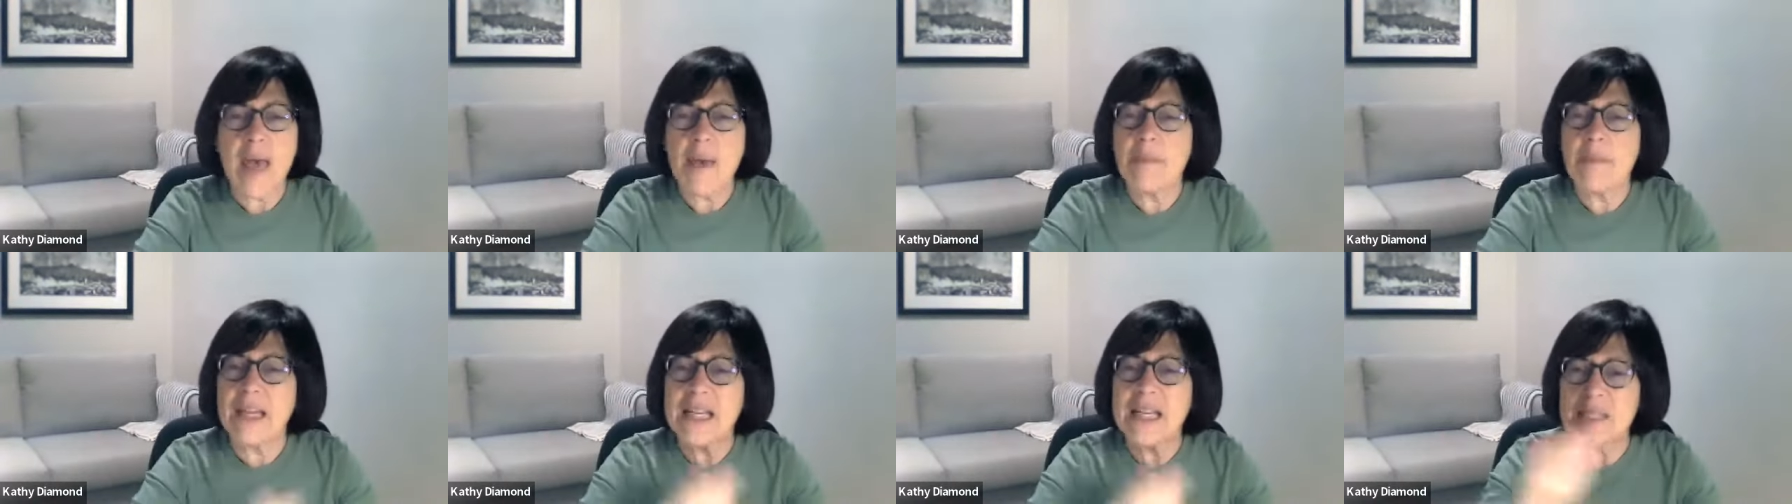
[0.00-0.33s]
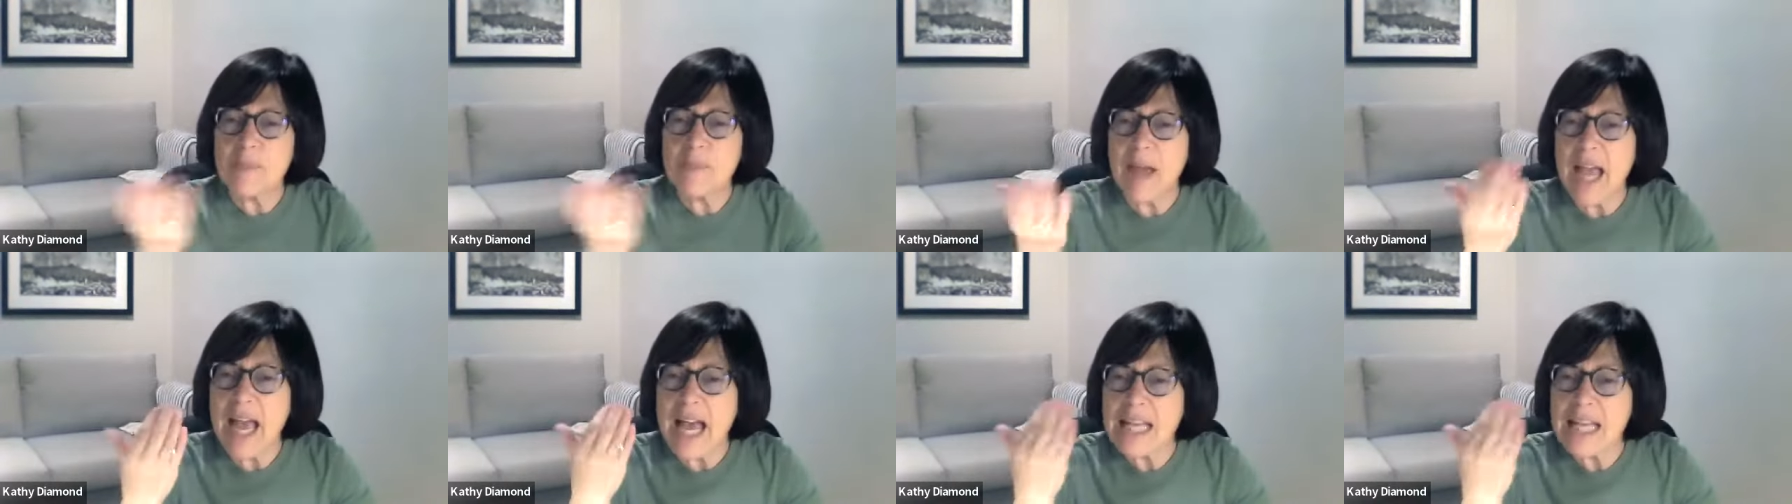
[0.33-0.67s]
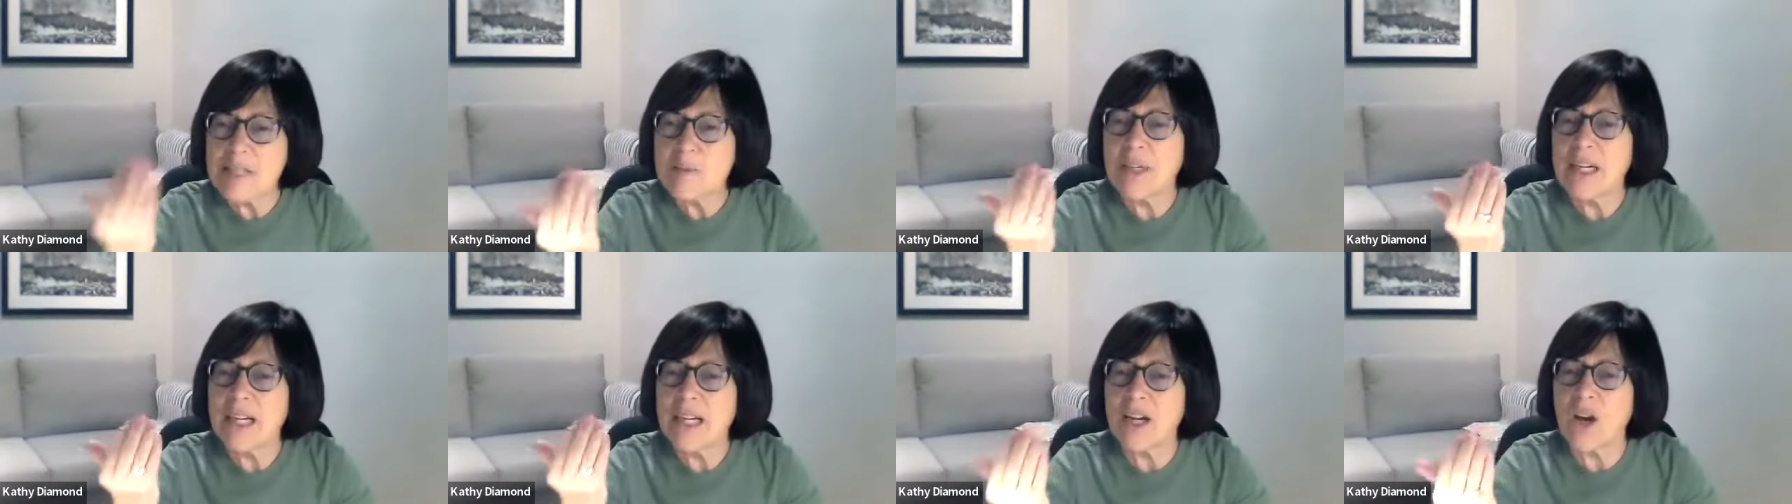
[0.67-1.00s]
because my
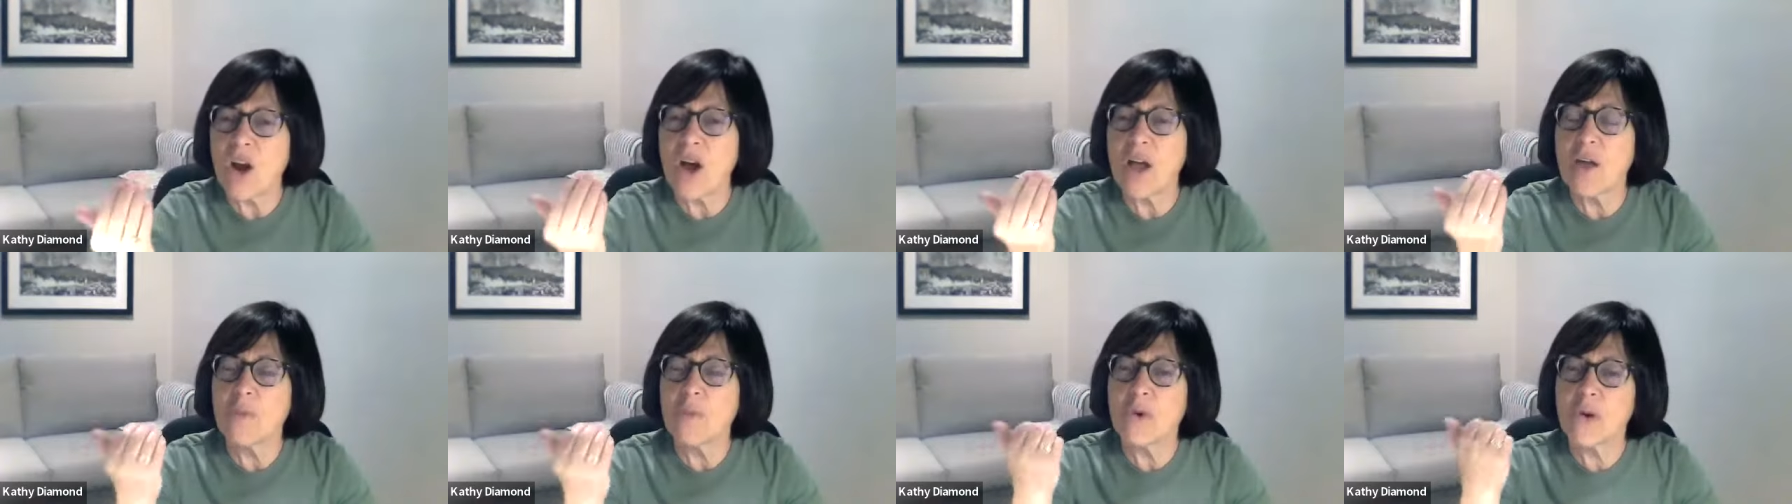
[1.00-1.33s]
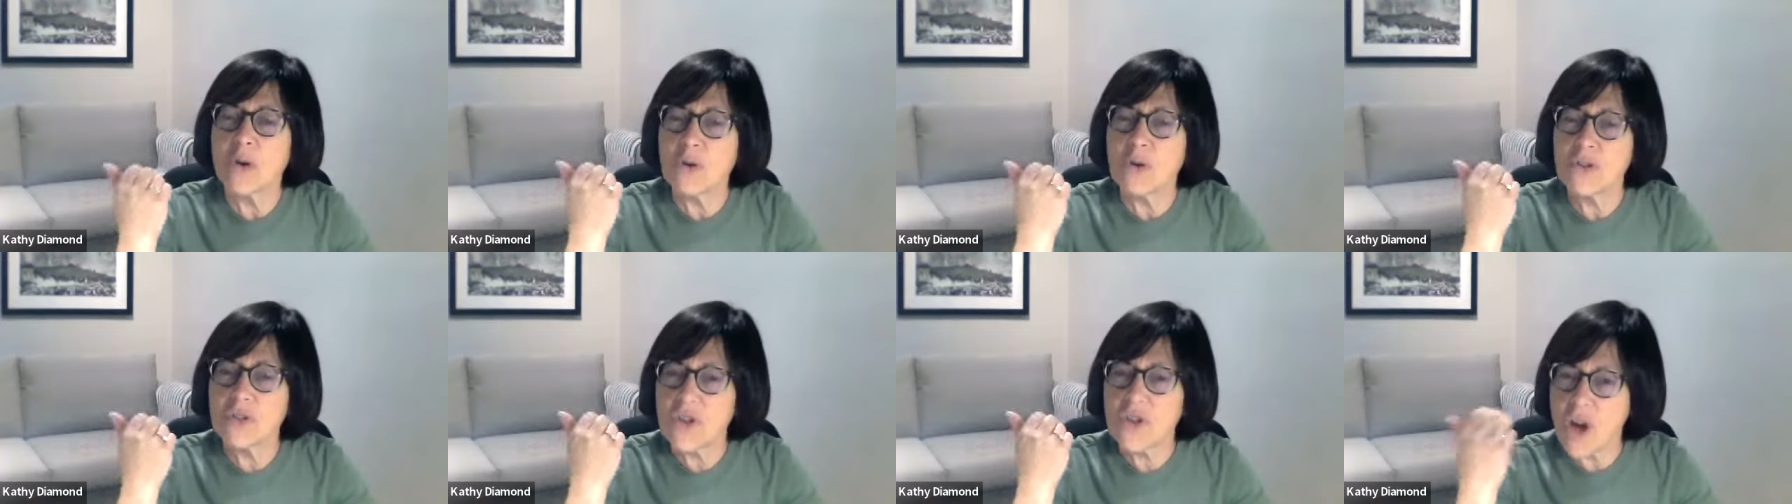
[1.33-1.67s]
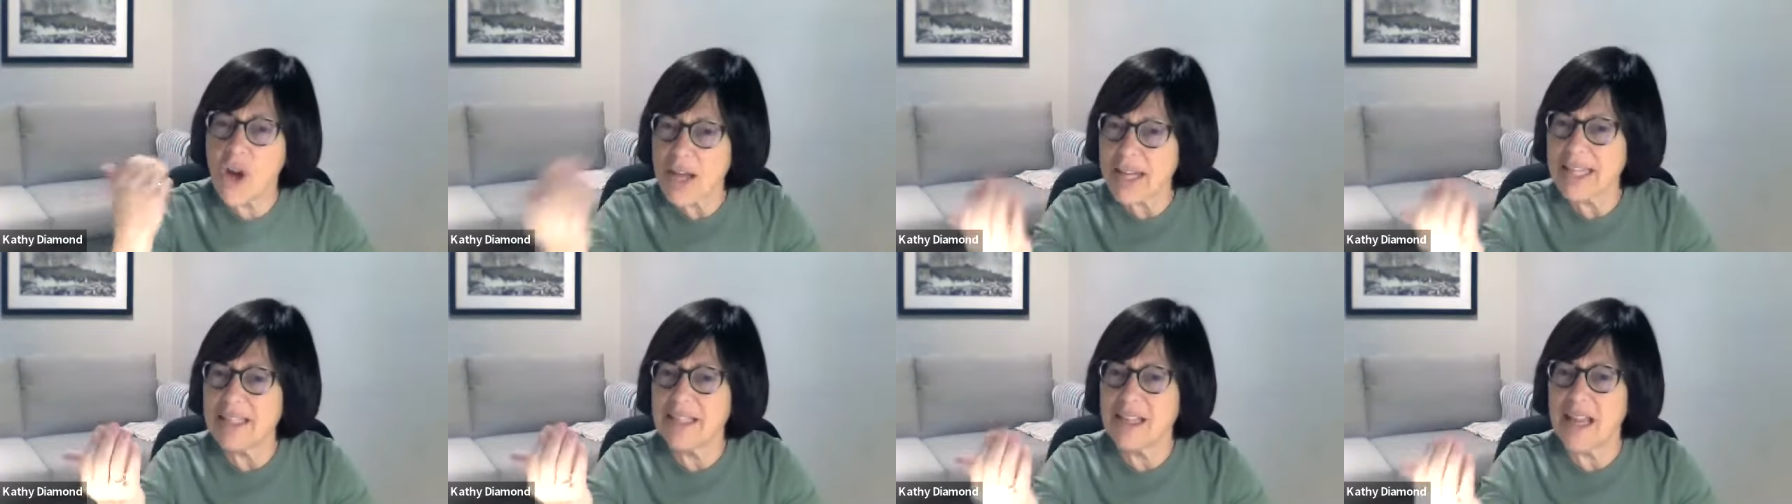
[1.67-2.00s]
husband and I were
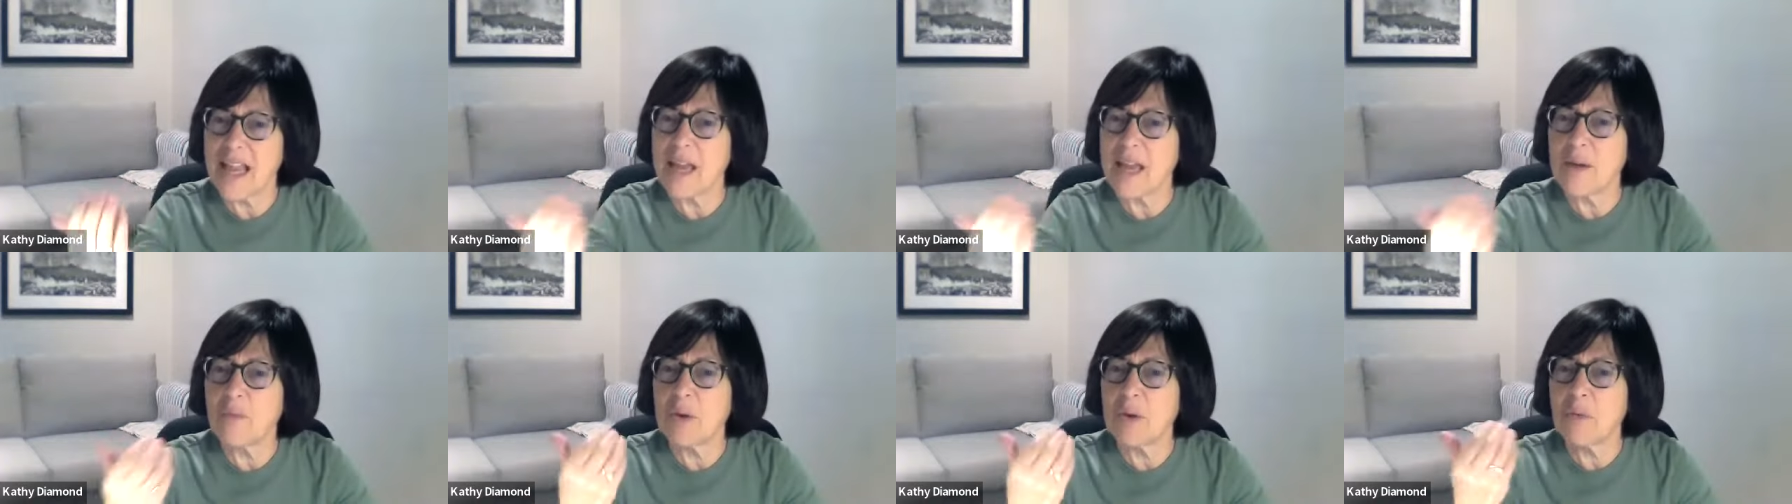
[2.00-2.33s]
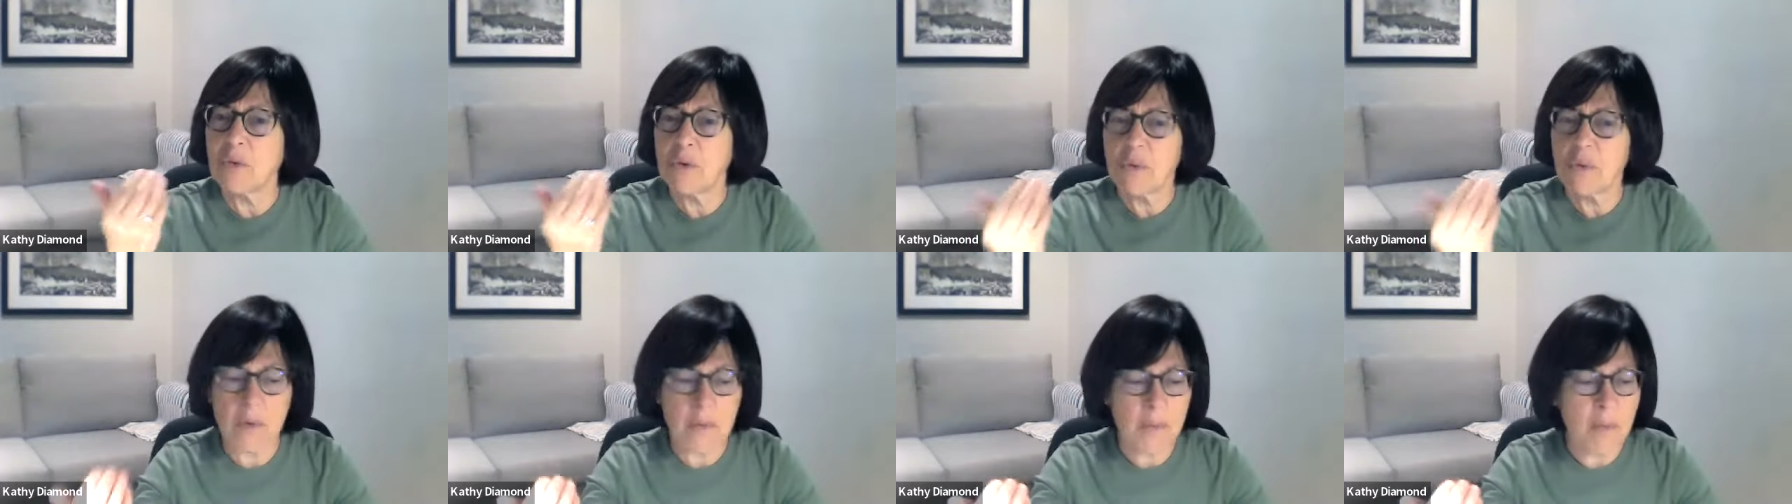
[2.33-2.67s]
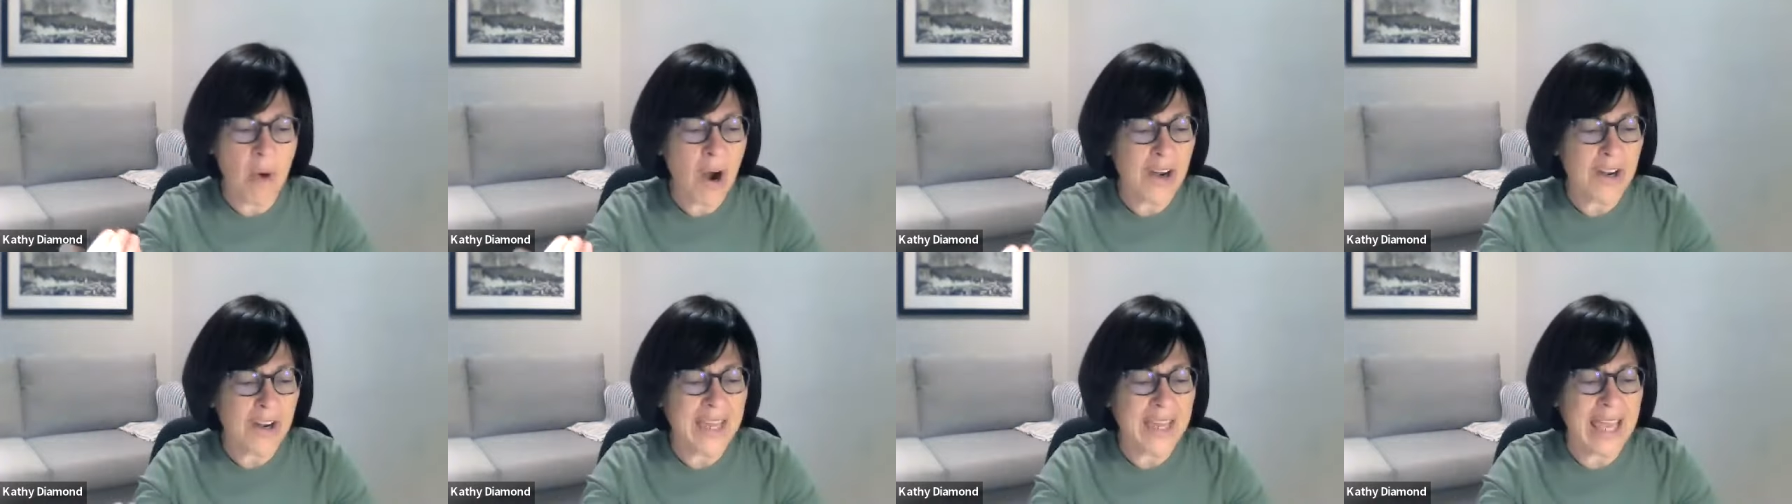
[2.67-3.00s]
talking and we were
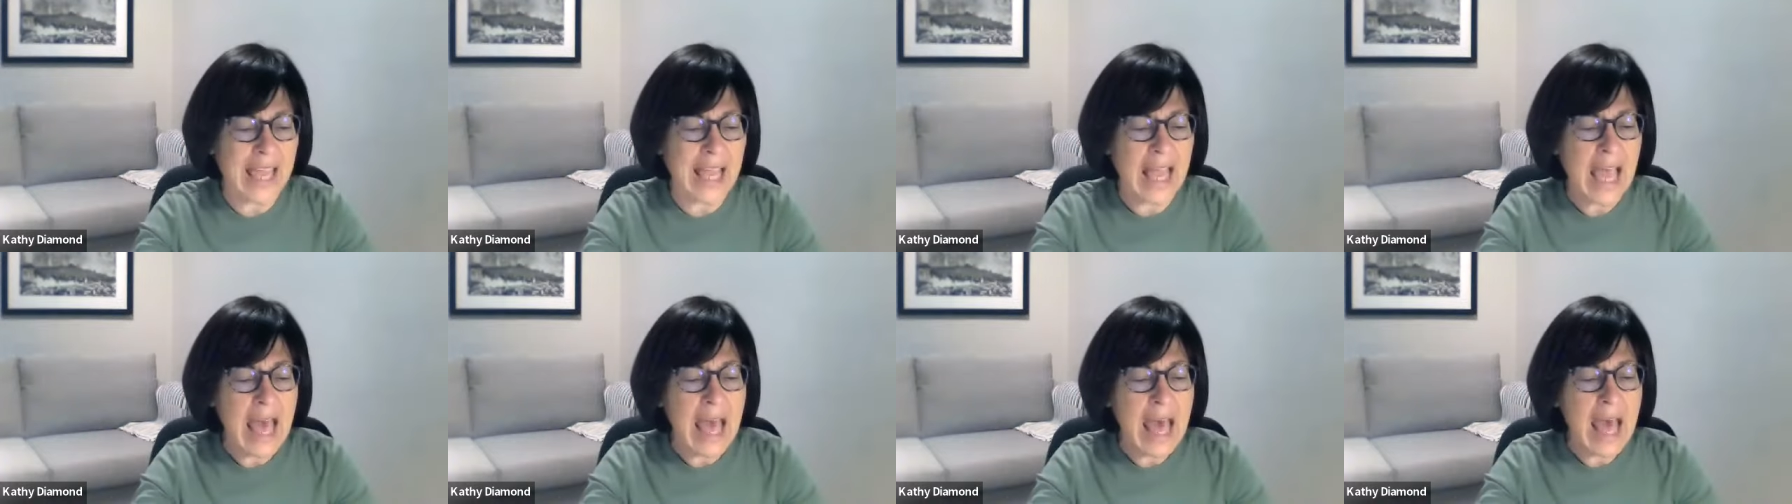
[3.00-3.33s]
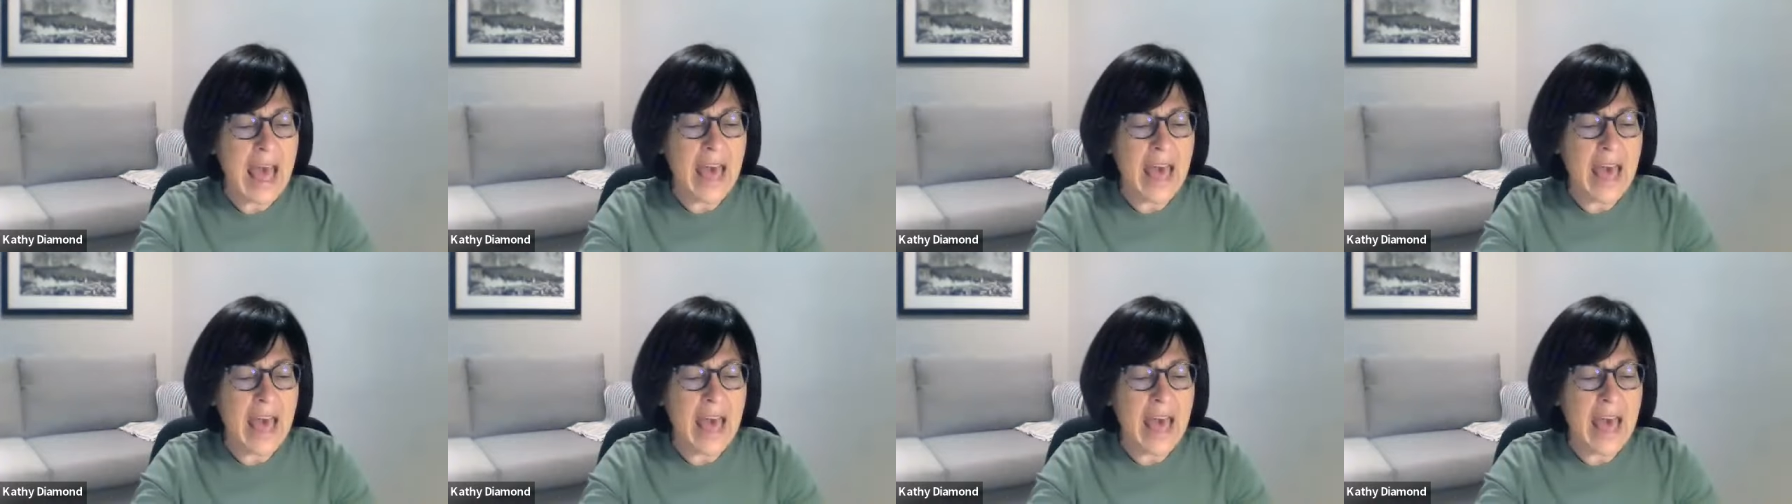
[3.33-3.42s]
remarking